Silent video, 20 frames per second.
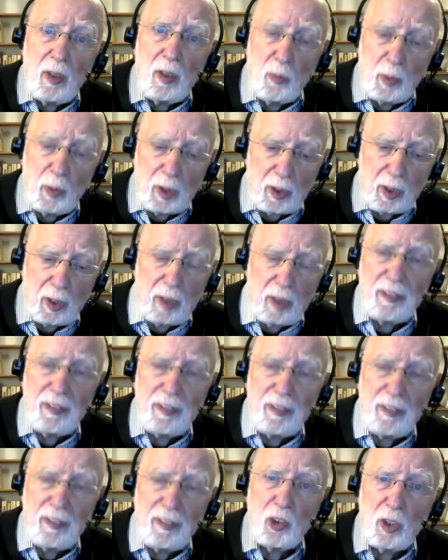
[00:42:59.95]
will
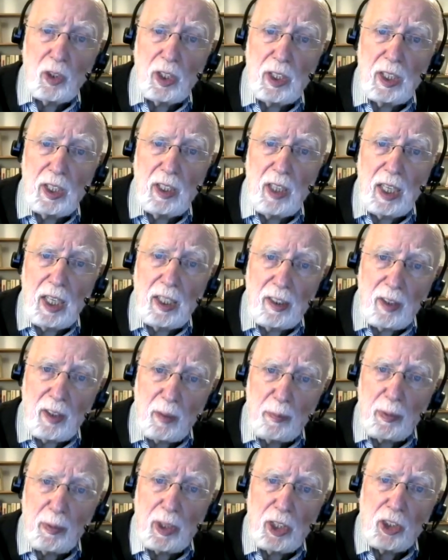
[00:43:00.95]
eventually, under
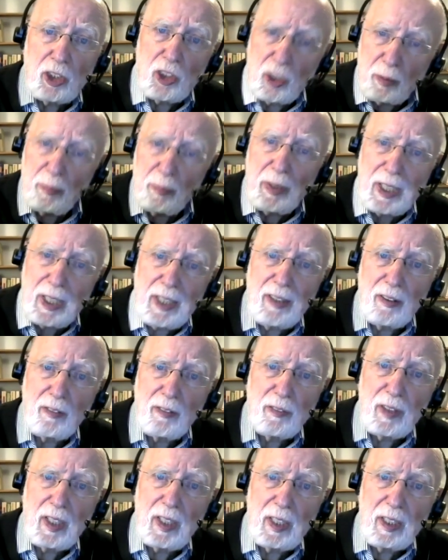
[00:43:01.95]
pressure, pay the
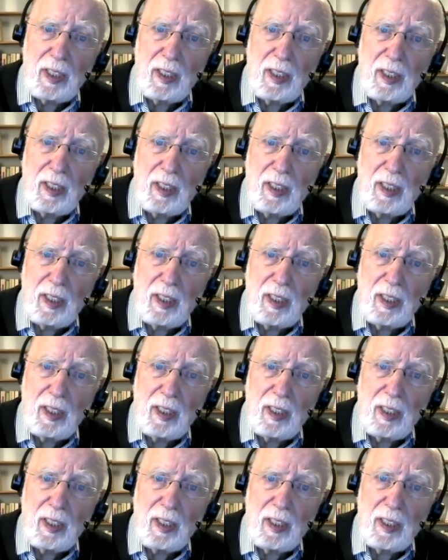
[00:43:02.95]
fine.